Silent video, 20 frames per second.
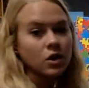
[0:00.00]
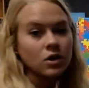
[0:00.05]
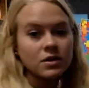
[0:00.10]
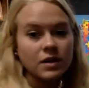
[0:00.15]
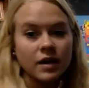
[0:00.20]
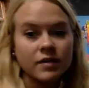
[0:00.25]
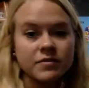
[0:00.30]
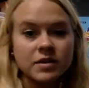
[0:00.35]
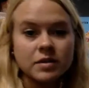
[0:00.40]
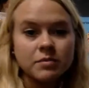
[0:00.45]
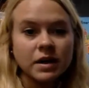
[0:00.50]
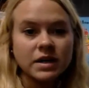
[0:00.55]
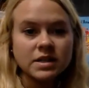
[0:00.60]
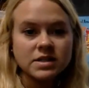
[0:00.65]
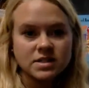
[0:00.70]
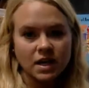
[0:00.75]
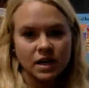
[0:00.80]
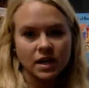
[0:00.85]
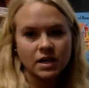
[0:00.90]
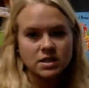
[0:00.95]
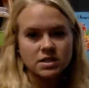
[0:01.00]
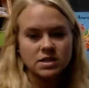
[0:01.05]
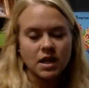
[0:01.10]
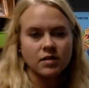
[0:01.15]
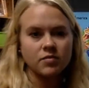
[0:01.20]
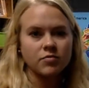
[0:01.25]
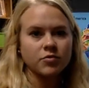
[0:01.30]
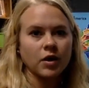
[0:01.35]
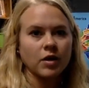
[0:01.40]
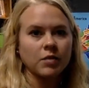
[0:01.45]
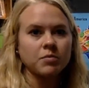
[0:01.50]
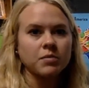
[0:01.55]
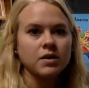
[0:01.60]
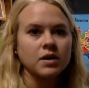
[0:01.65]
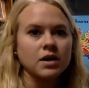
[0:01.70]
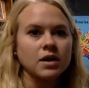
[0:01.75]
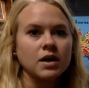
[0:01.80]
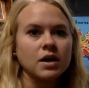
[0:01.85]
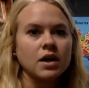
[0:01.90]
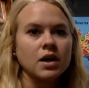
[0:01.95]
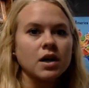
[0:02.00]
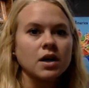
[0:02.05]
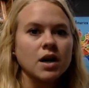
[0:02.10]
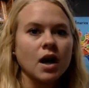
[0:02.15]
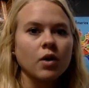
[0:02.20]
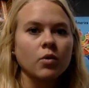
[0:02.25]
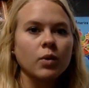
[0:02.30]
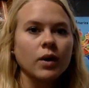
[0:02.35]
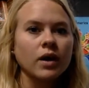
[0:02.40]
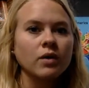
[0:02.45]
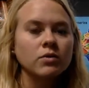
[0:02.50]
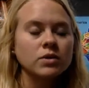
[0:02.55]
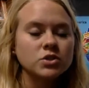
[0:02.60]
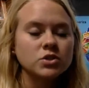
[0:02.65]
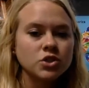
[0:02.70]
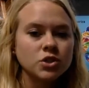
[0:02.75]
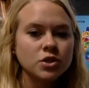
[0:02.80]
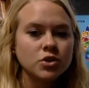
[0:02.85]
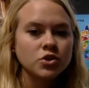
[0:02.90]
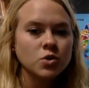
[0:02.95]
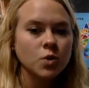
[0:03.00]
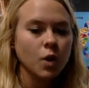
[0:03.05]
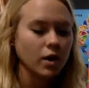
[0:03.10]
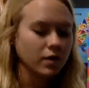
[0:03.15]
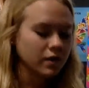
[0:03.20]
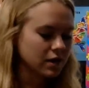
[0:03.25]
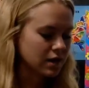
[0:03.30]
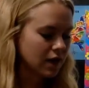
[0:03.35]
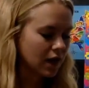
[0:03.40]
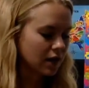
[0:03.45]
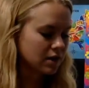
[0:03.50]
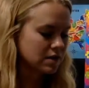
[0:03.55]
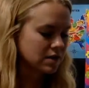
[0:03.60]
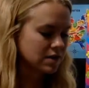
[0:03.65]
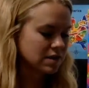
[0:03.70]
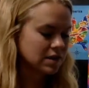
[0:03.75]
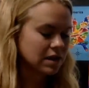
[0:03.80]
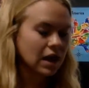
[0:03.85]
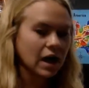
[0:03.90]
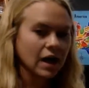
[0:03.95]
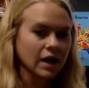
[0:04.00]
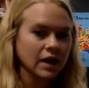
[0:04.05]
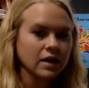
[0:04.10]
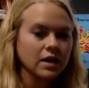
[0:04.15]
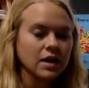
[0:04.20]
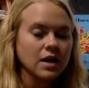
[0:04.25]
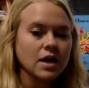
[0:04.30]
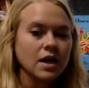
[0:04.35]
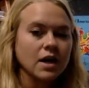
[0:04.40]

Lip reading: are left in my second 10 frame. Now, what I want you to do on the next slide